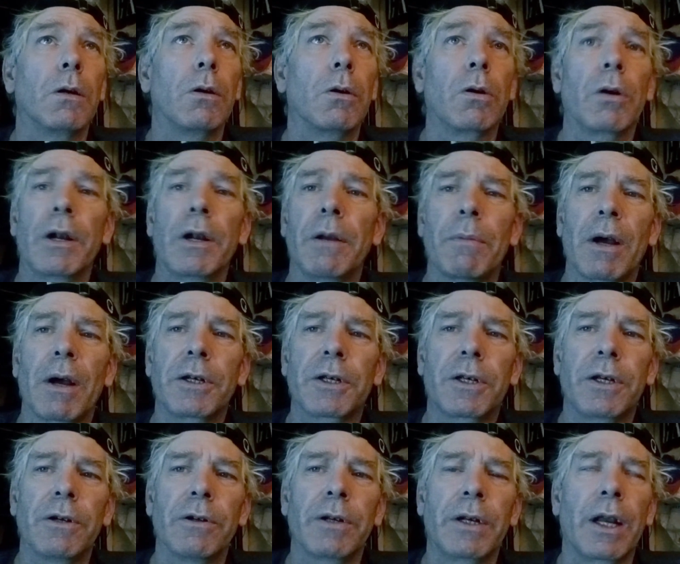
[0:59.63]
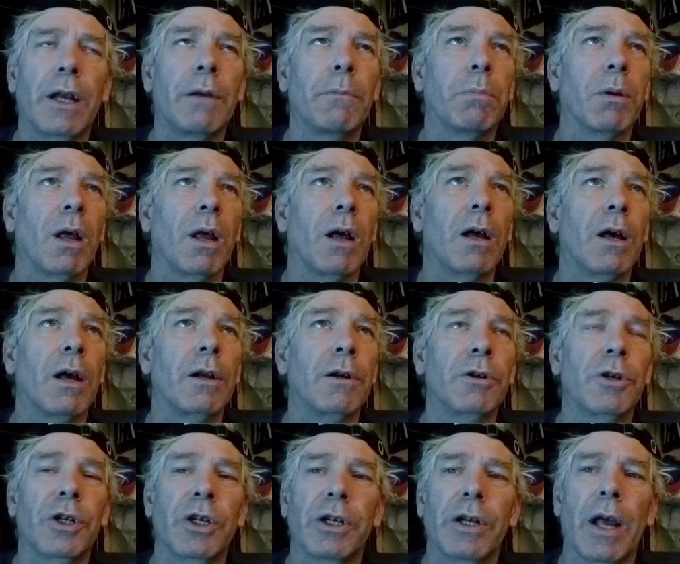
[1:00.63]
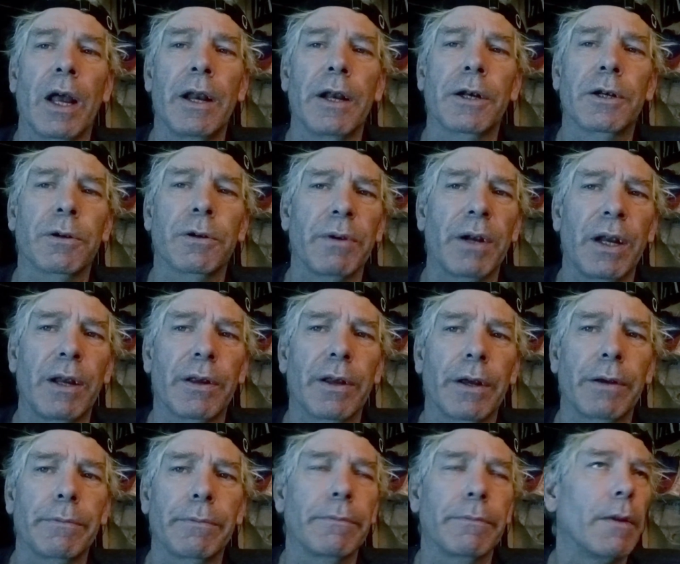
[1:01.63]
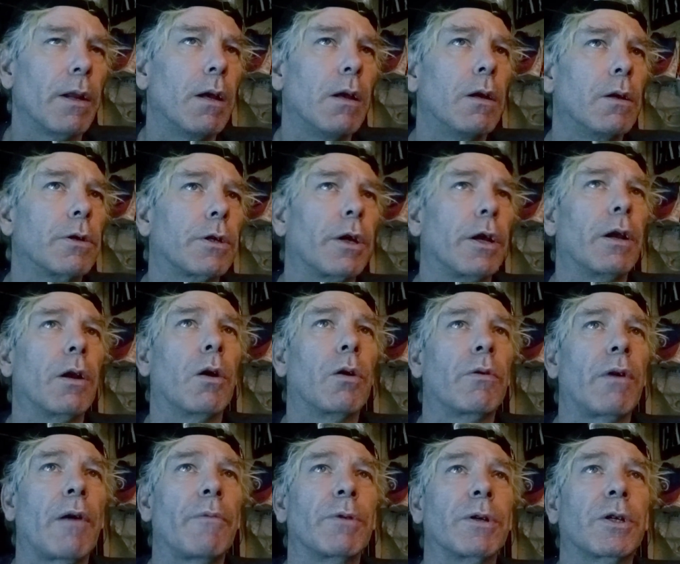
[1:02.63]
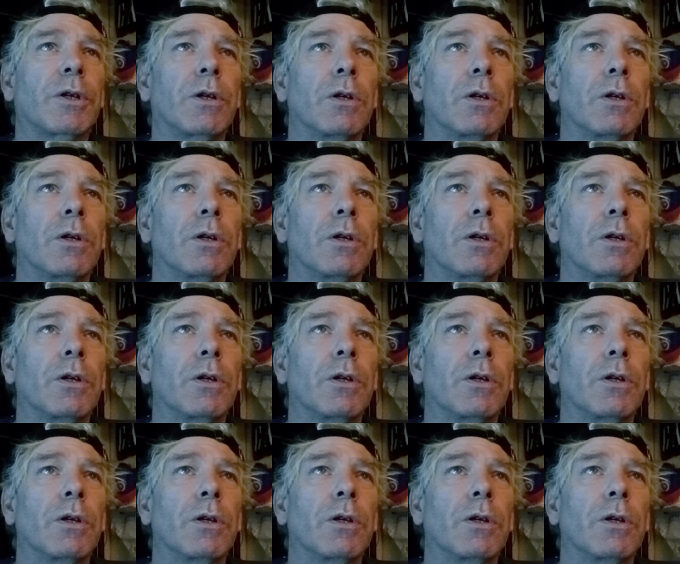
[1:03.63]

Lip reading: Or anybody stealing any blood or genetics or anything. So, you know, in reference